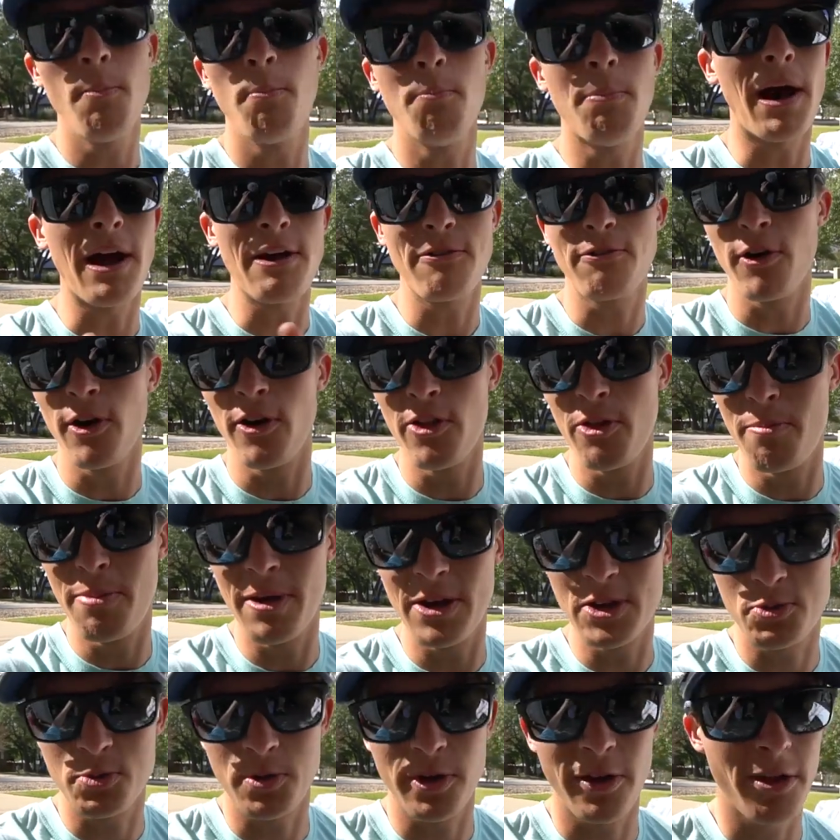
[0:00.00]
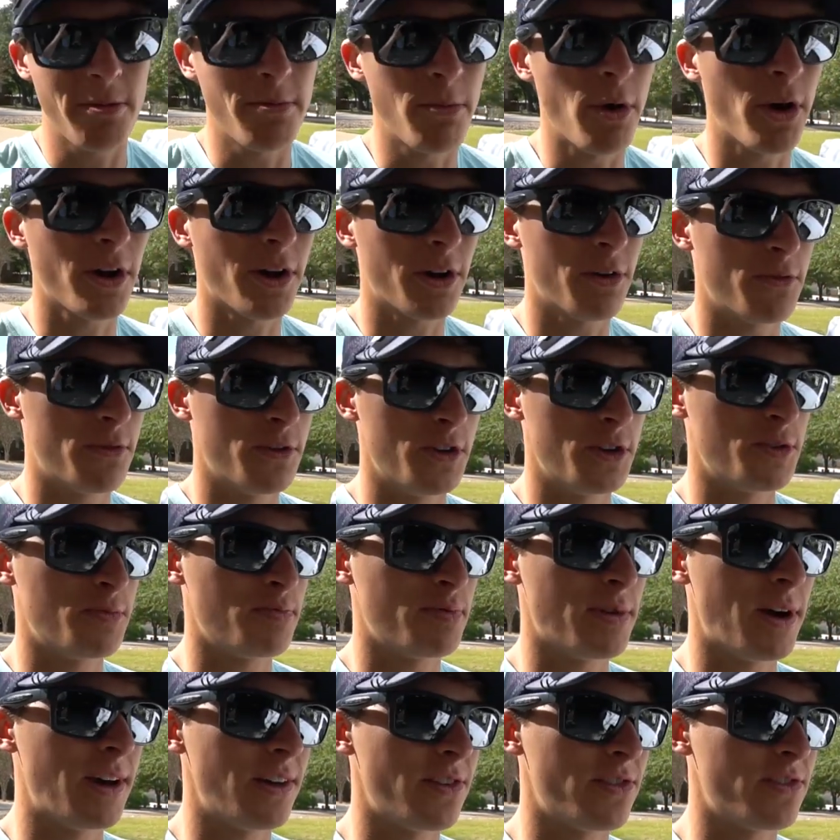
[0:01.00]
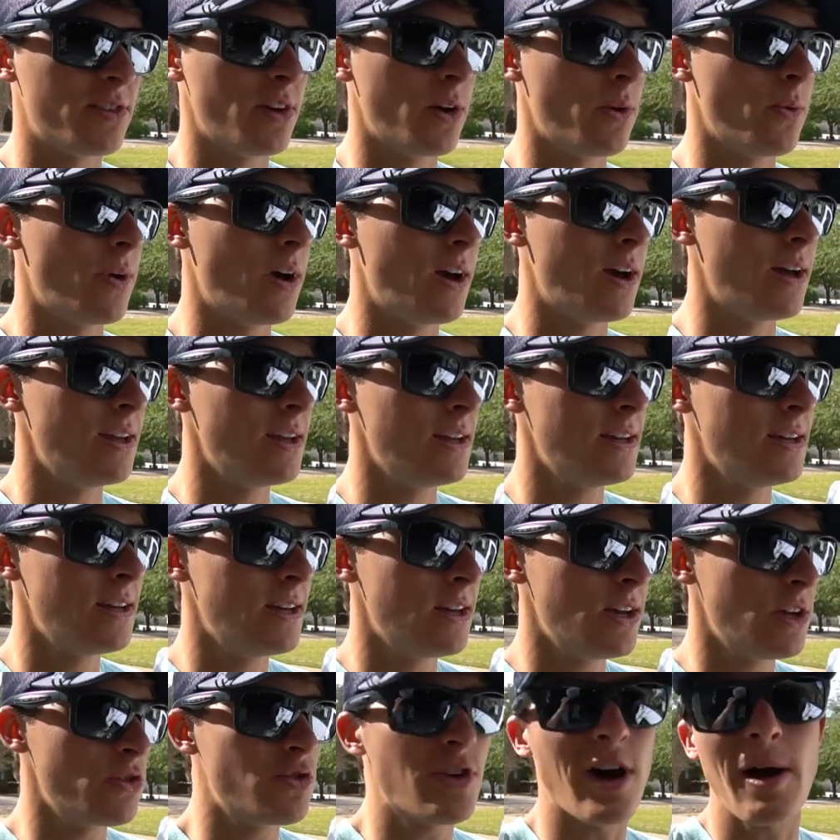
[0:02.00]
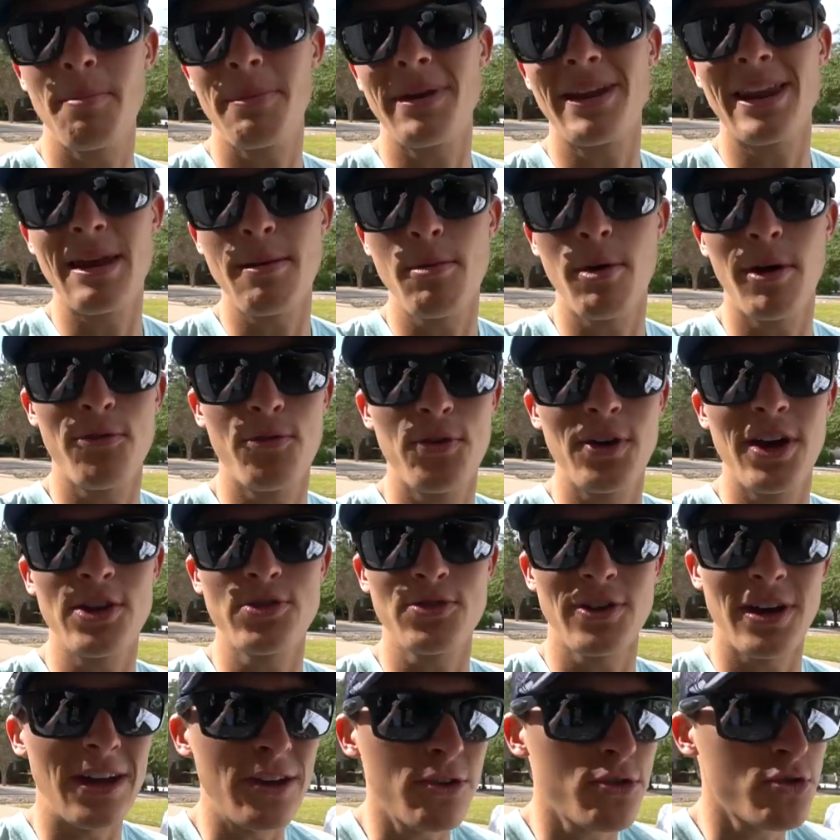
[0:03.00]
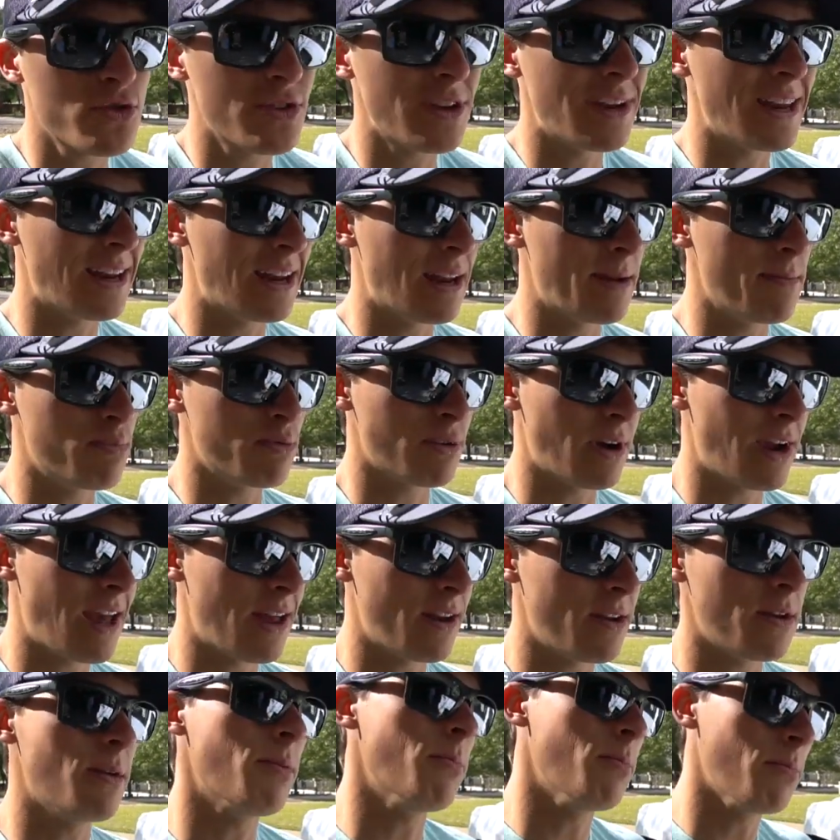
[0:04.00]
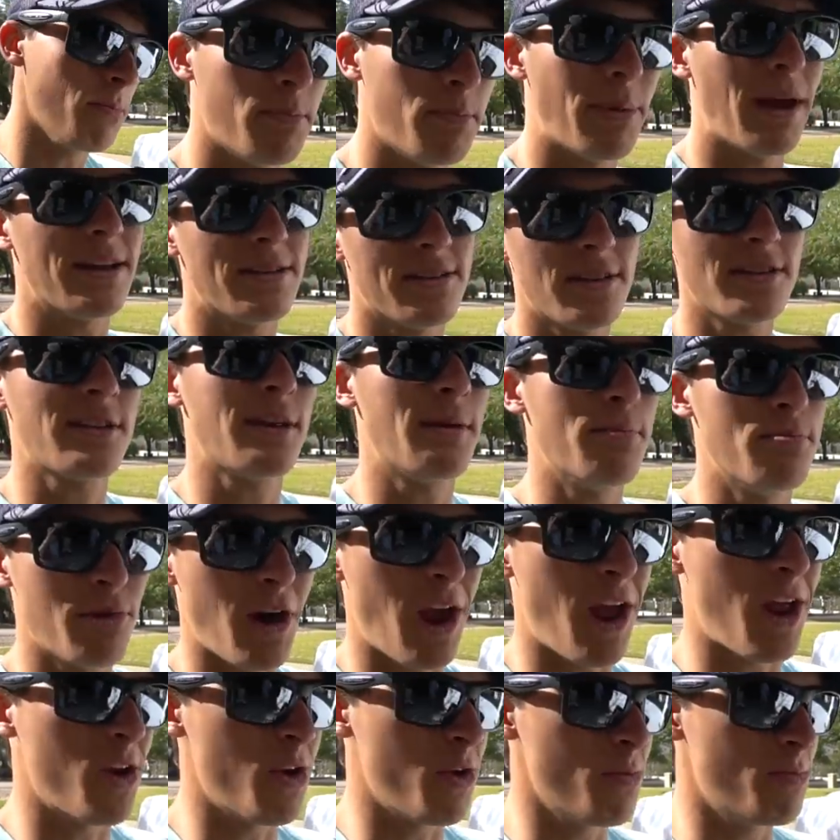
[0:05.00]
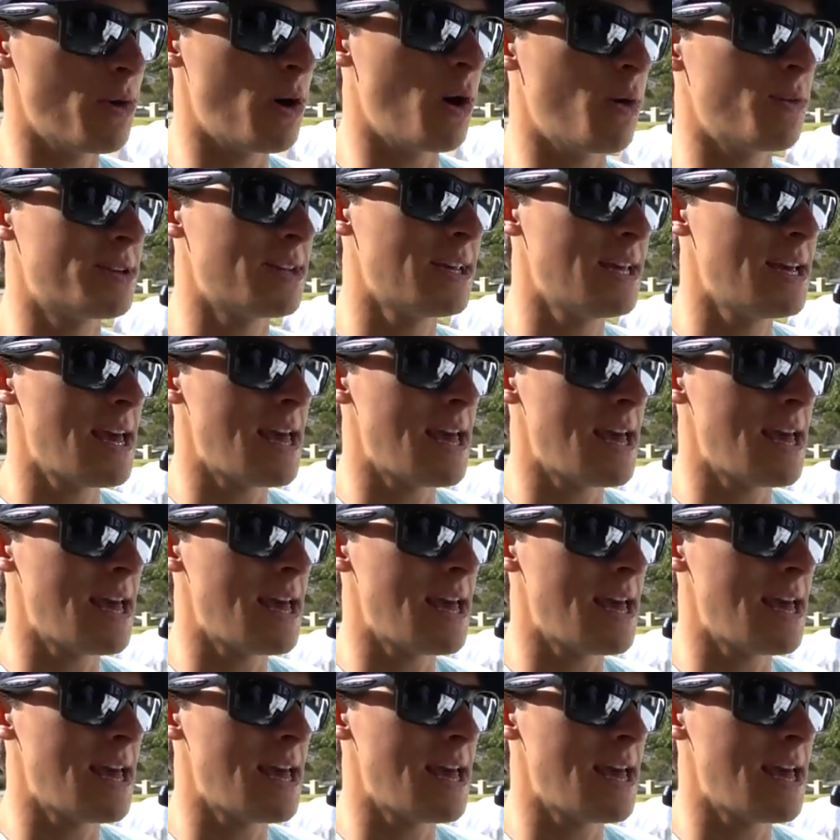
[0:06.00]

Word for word: By far the best one on the market for this price. So uh, drop me an email if you guys are interested in a brand, basically brand new boat.